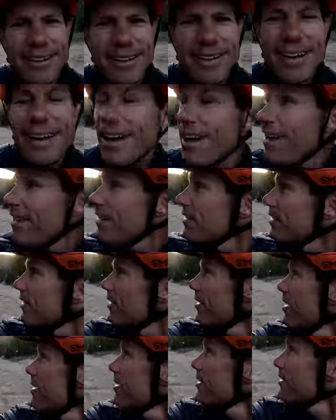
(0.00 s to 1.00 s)
The
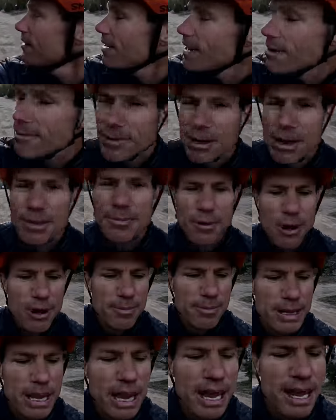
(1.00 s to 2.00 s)
sun is coming up
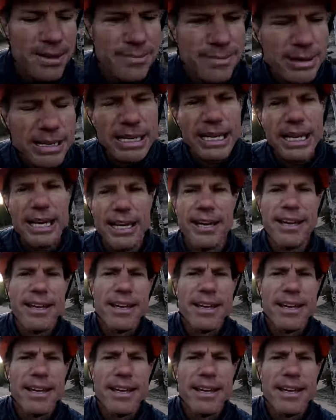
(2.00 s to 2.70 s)
right behind me,